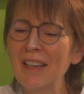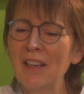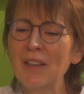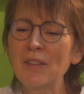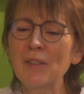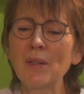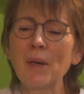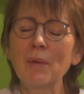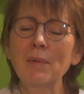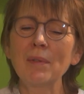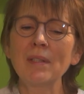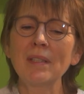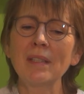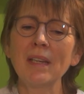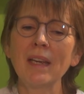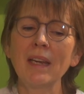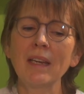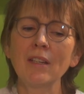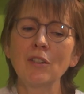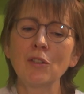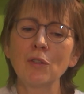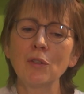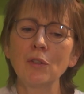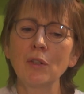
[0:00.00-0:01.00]
So I would say
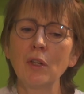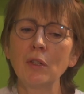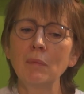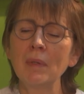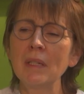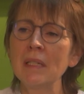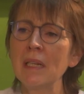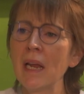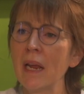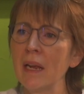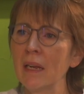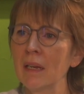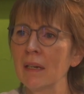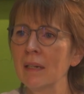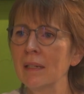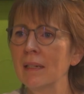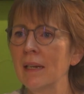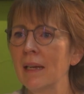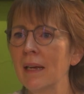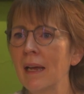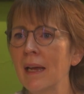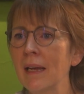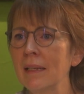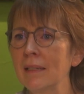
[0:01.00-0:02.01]
it should not be
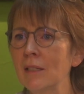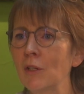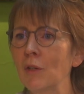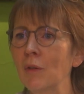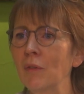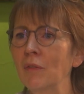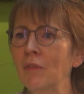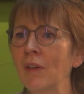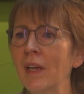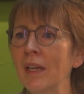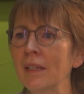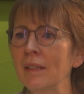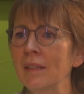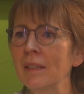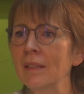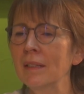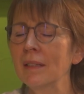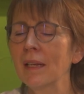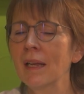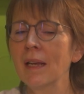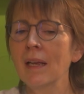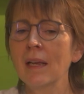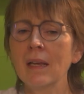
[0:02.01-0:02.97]
taken as an offense